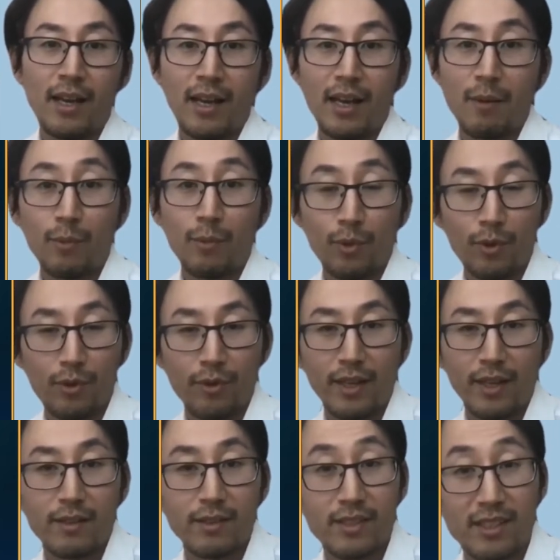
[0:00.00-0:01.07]
And more
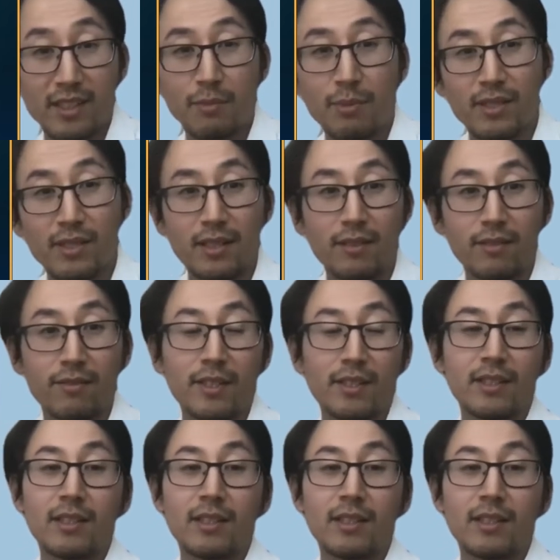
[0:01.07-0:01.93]
than 60% of these